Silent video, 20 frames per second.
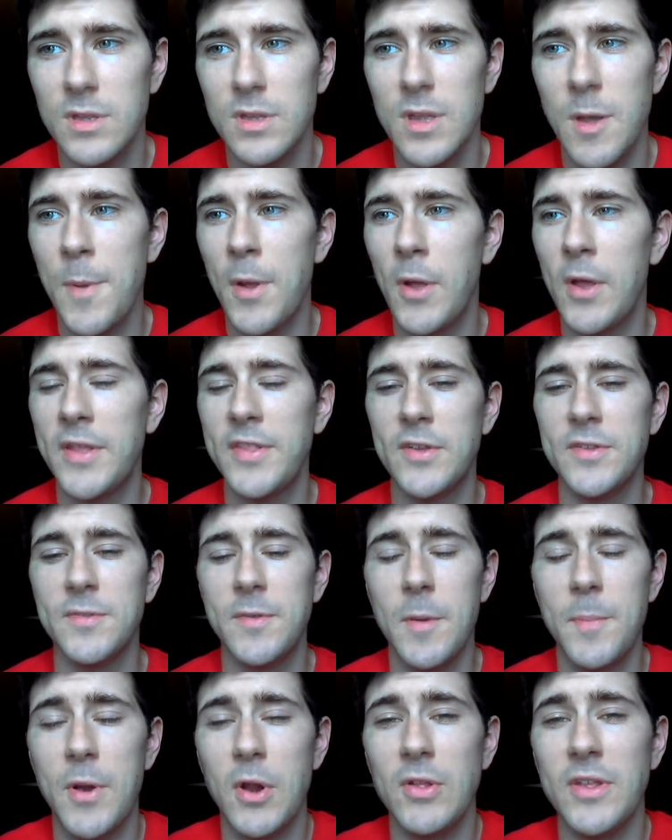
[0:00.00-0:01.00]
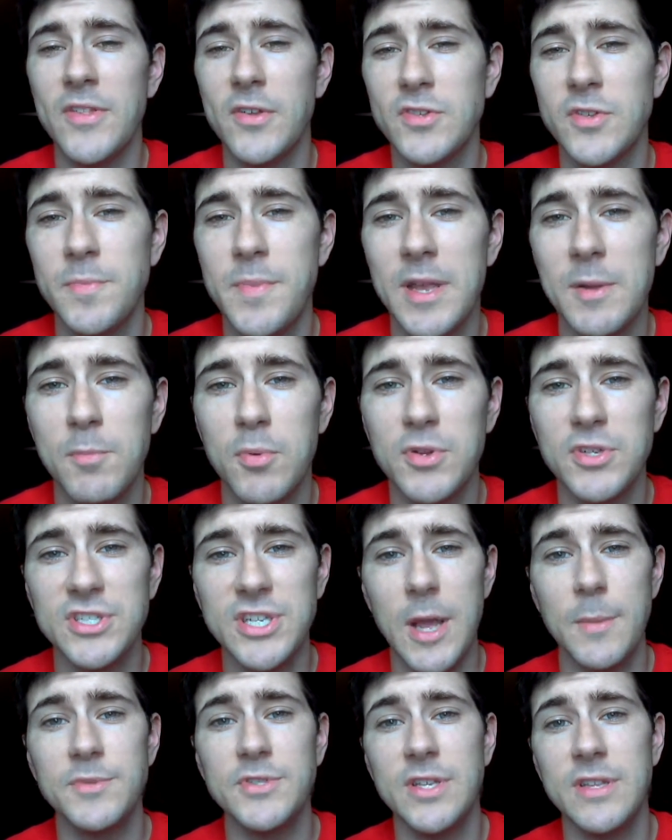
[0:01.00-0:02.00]
apparently, there's a big
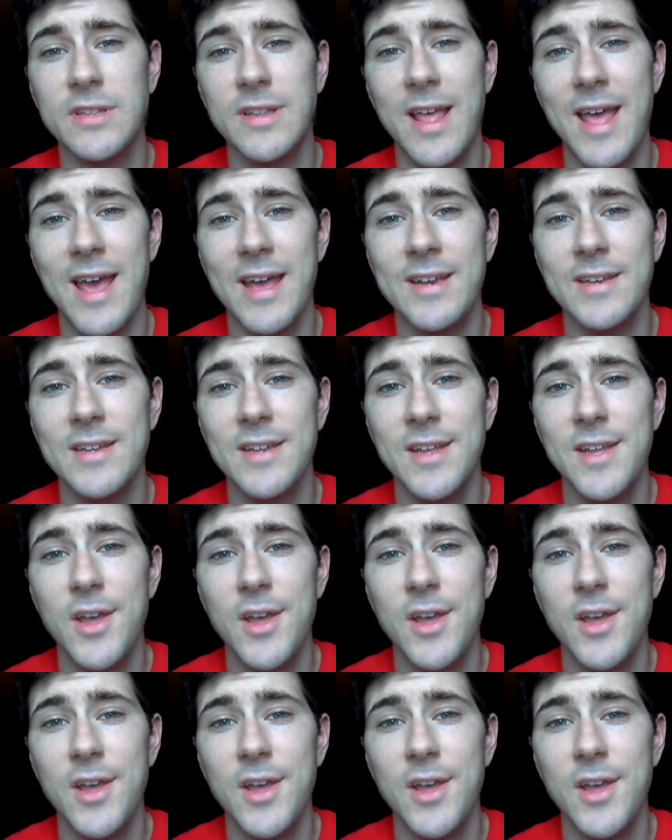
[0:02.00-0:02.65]
perception that